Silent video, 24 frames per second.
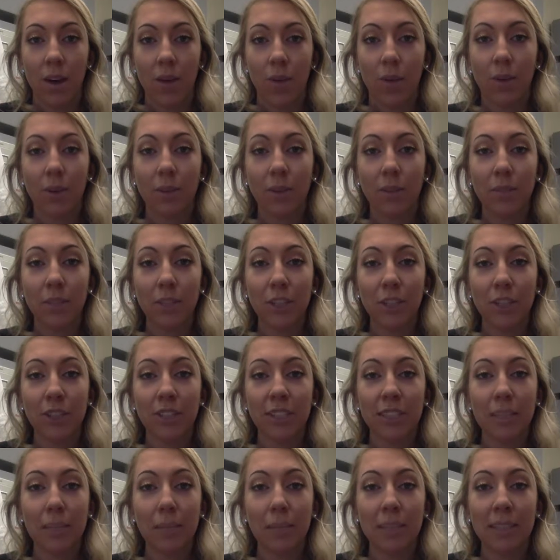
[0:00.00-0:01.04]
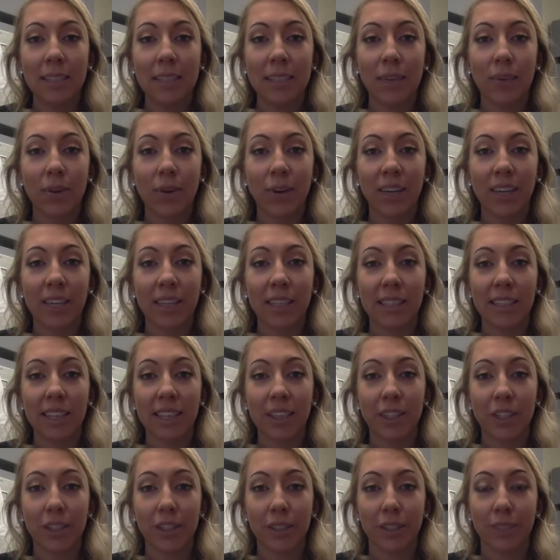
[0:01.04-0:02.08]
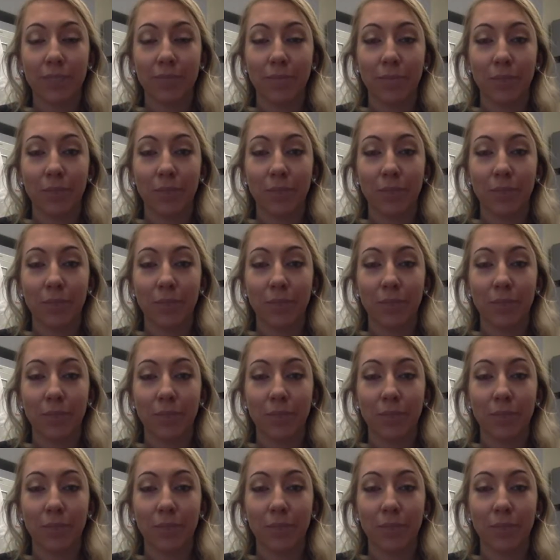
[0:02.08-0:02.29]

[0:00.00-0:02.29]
Welcome to your CBC orientation.